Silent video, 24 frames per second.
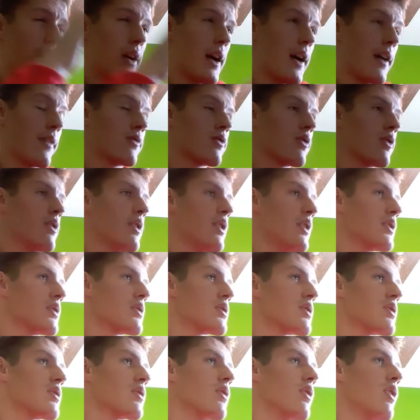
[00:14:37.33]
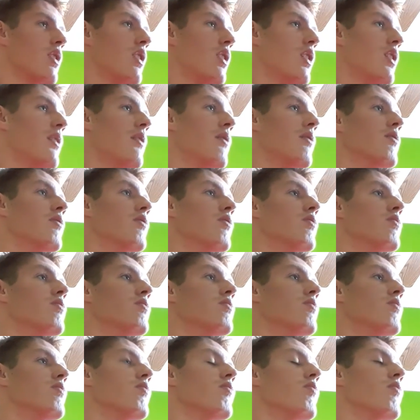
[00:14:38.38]
after this. I
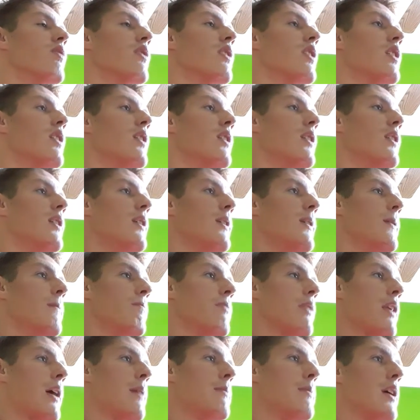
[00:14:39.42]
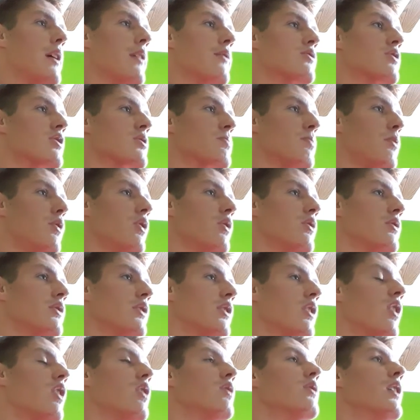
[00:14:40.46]
may have just spoiled
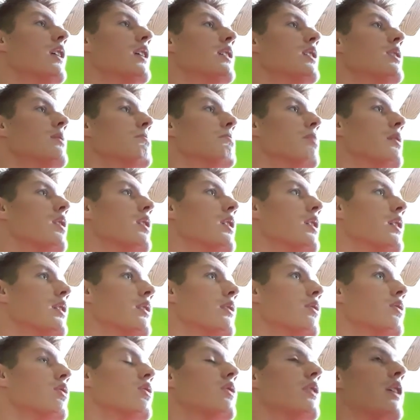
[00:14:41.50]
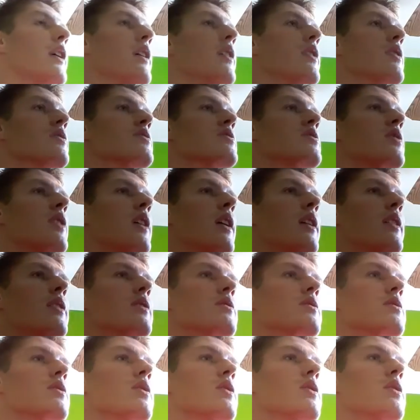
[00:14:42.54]
it already, but who cares,
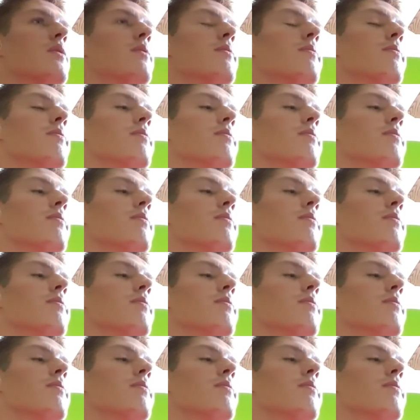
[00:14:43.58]
honestly.